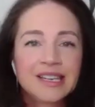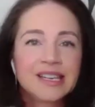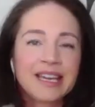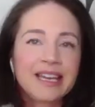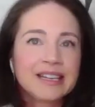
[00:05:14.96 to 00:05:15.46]

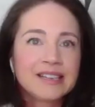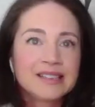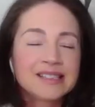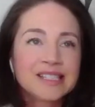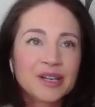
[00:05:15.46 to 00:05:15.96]
Yeah.
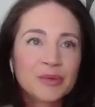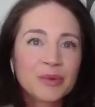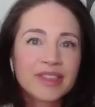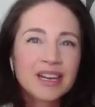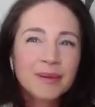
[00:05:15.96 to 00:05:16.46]
And so
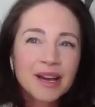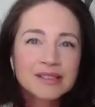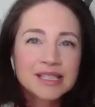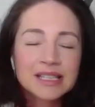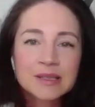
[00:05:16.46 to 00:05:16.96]
within
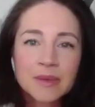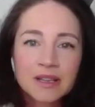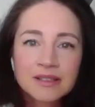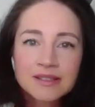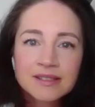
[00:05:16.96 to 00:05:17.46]
about 6
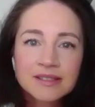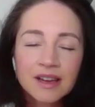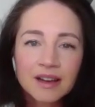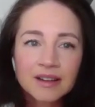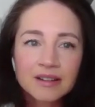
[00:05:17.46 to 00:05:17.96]
months
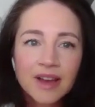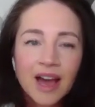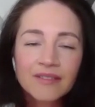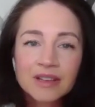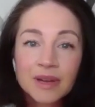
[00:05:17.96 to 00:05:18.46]
of
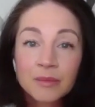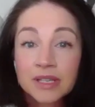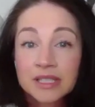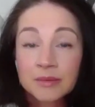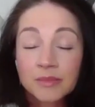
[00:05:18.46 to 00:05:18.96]
having my
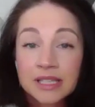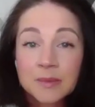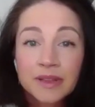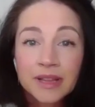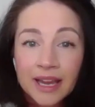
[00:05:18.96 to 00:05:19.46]
breast
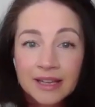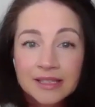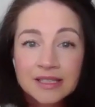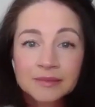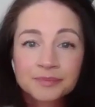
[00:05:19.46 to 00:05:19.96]
implants
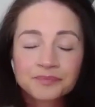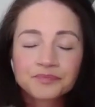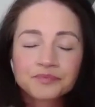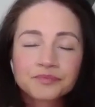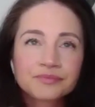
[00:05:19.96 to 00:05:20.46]
placed,
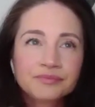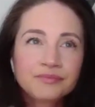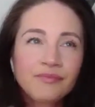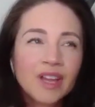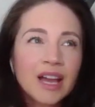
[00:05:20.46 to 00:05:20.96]

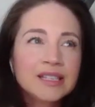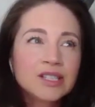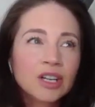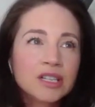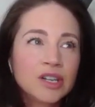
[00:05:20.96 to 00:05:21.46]
I
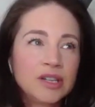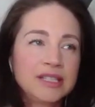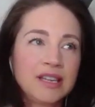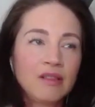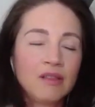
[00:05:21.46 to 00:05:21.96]
started
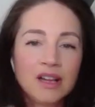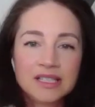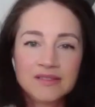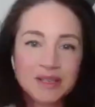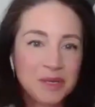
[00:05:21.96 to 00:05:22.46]
noticing
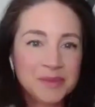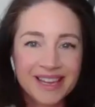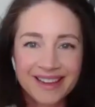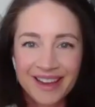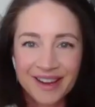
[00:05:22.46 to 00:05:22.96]
lots of symptoms
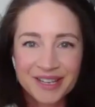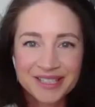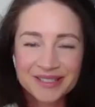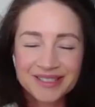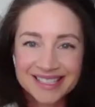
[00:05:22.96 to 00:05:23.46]
like I
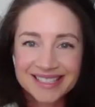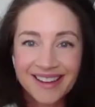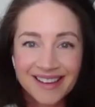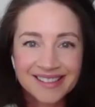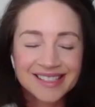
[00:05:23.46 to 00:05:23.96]
already
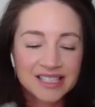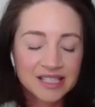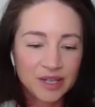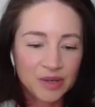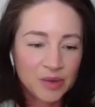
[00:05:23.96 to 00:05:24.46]

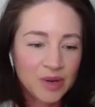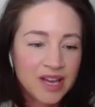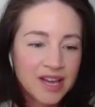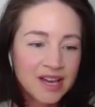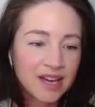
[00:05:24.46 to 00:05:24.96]
discussed. So
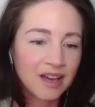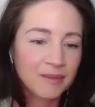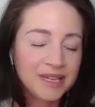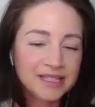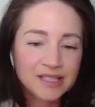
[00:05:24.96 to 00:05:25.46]

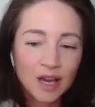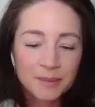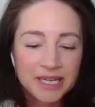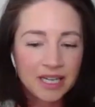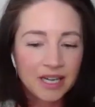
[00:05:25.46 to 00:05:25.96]

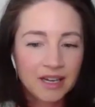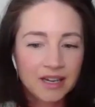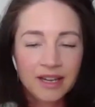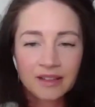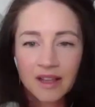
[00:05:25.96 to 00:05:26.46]

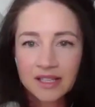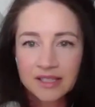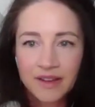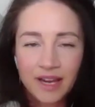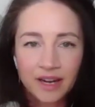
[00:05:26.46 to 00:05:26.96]
insomnia,
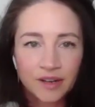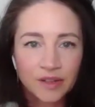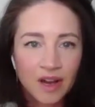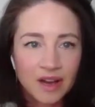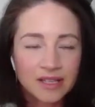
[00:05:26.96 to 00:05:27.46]
lots of
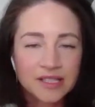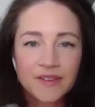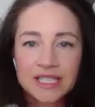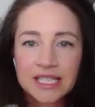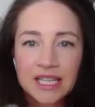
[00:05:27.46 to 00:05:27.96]
hair loss,
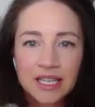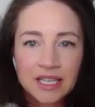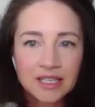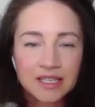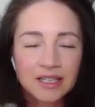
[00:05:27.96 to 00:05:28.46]

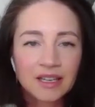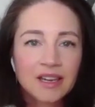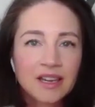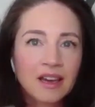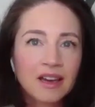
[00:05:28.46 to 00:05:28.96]
fatigue,
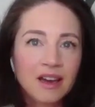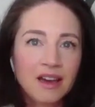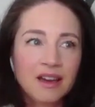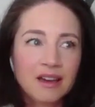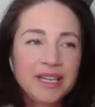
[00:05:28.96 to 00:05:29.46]

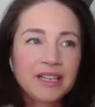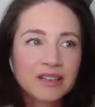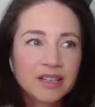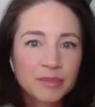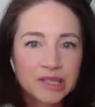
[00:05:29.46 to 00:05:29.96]

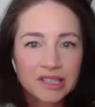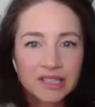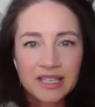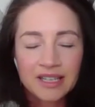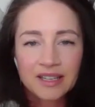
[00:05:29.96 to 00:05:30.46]

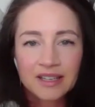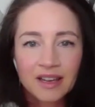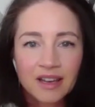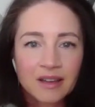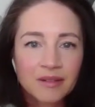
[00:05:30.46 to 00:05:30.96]
irritability,